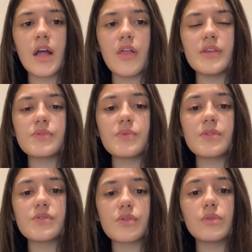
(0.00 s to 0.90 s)
This
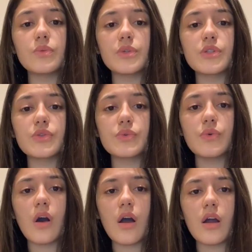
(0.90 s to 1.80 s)
withdrawal would
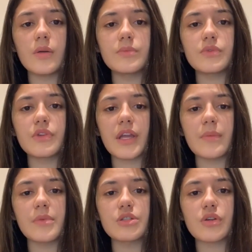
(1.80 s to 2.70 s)
do harm to the
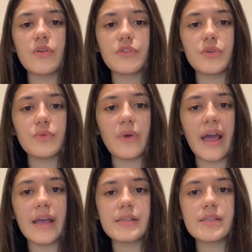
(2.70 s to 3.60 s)
image of the
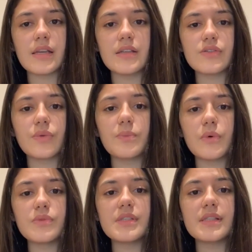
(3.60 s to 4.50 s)
US as the
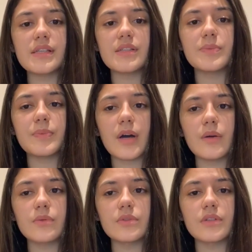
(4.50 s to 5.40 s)
most leading
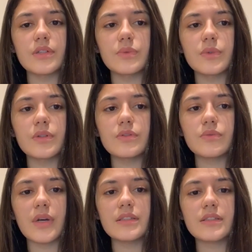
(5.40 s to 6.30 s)
power in
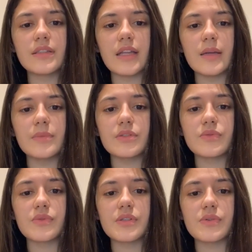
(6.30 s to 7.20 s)
worldwide
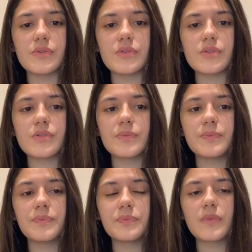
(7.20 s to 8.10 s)
climate research.
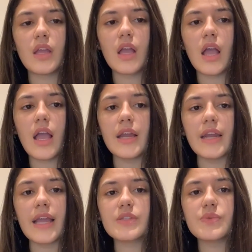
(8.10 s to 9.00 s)

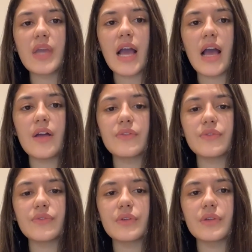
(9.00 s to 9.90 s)
Next, we
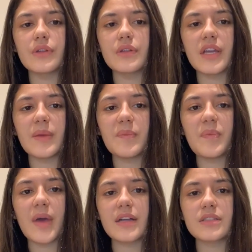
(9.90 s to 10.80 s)
have the
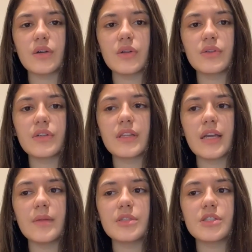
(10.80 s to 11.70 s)
impact on the
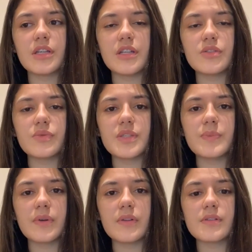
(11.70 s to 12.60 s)
climate change
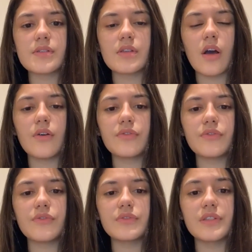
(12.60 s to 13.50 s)
response
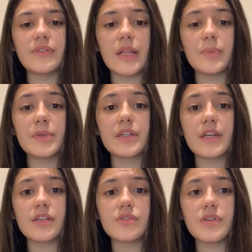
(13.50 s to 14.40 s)
of developing
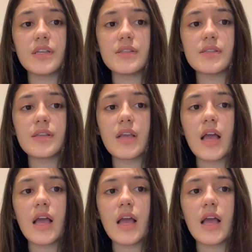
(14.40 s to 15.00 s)
countries.